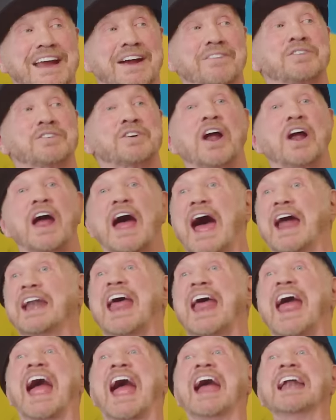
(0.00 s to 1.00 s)
ever
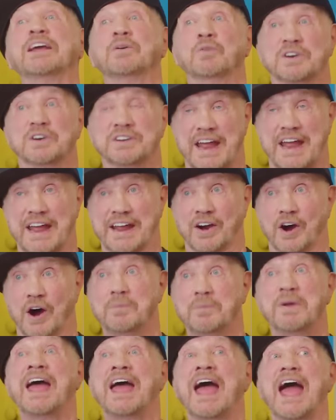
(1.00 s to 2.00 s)
had anyone take
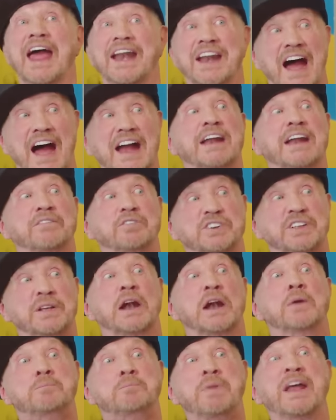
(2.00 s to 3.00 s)
up. And I never
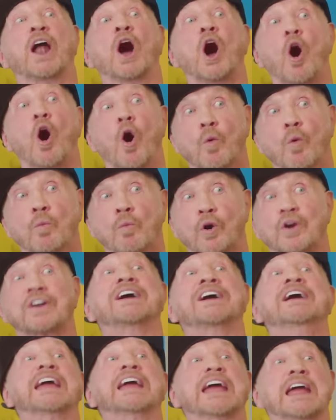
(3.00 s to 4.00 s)
did a bit of homework
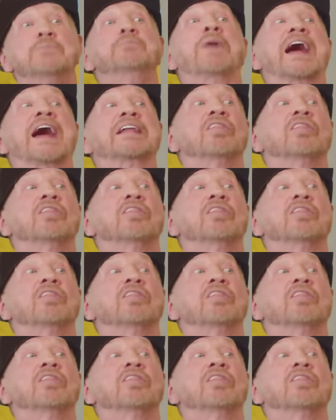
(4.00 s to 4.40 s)
in my